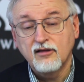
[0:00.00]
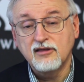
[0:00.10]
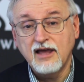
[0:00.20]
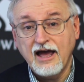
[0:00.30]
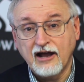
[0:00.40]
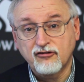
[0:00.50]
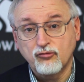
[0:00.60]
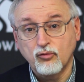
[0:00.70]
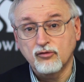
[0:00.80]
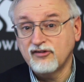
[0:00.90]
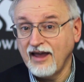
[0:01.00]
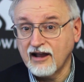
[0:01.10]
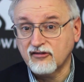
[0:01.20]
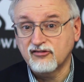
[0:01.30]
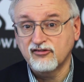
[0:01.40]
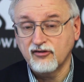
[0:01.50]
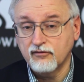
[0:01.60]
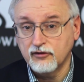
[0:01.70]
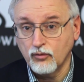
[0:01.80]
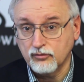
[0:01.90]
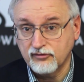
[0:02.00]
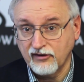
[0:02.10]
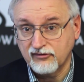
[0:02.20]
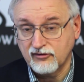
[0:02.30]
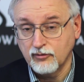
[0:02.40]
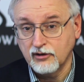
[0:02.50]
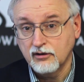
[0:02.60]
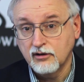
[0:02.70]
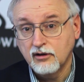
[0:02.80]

the actual texts of the Old Testament.